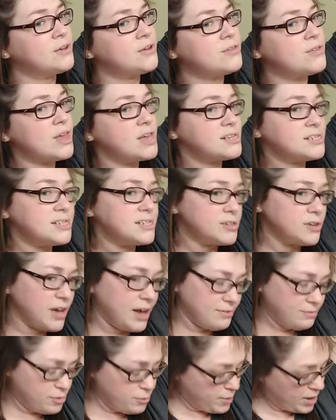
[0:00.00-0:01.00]
who they still
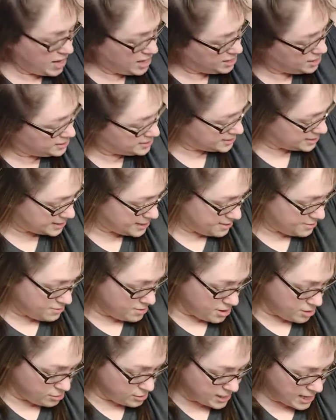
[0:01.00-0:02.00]
have to bathe and stuff
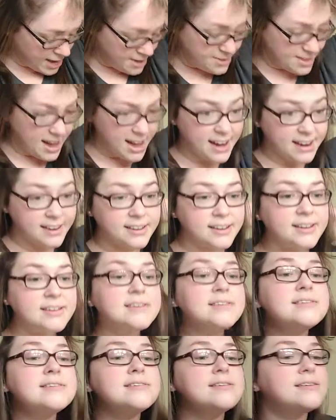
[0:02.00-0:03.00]
knows how that
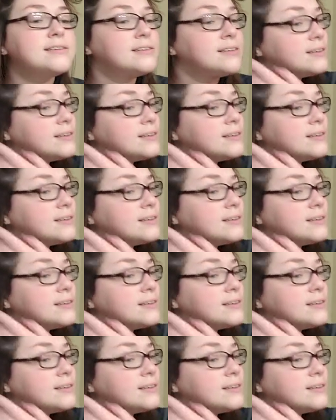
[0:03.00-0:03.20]
is.